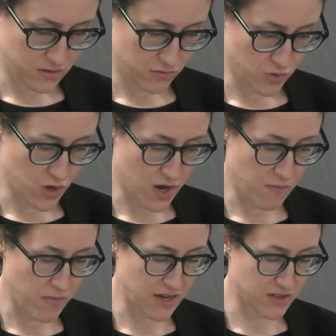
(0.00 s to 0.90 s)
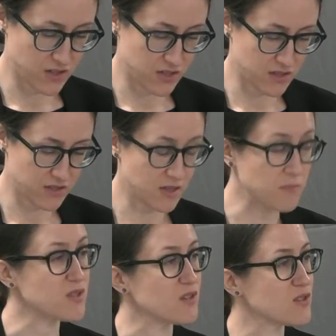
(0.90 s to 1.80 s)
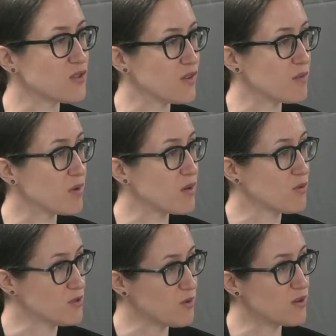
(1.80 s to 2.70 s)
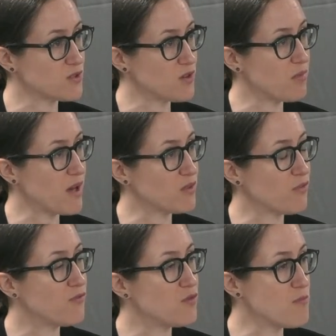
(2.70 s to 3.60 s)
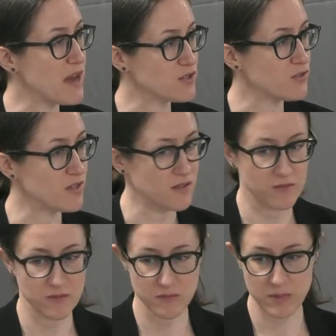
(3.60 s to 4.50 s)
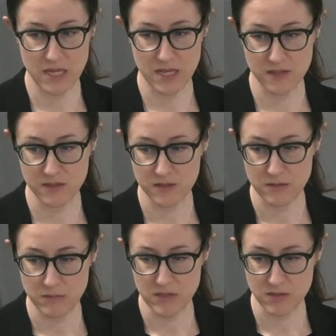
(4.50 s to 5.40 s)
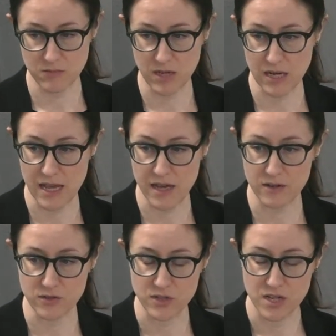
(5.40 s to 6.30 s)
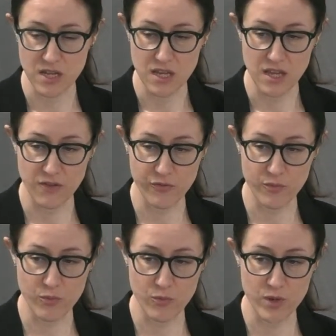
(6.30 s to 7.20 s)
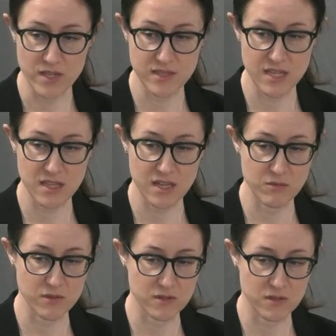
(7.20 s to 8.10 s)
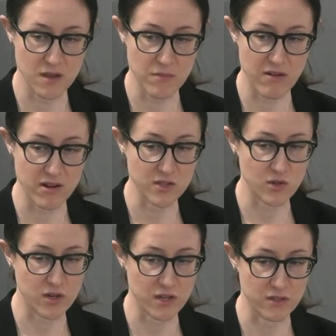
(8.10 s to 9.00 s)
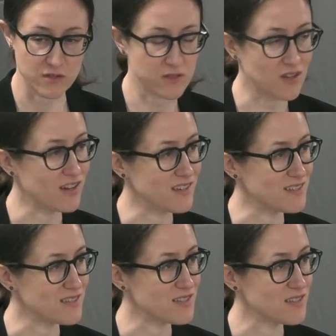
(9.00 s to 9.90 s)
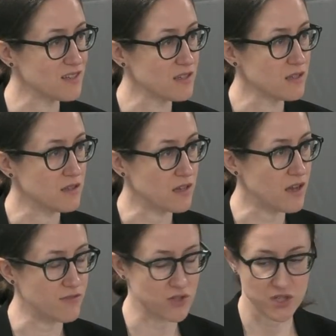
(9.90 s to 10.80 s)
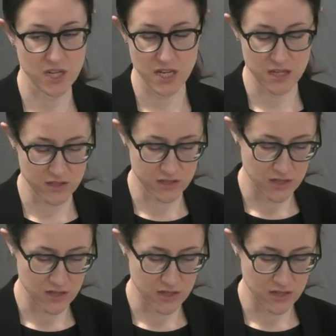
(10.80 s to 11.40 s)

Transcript: We'll come back to the substance of it, but I want to ask you about the format of it, please, Mr. MacLeod. If we see that it was Eric Docker who signs the cover sheet,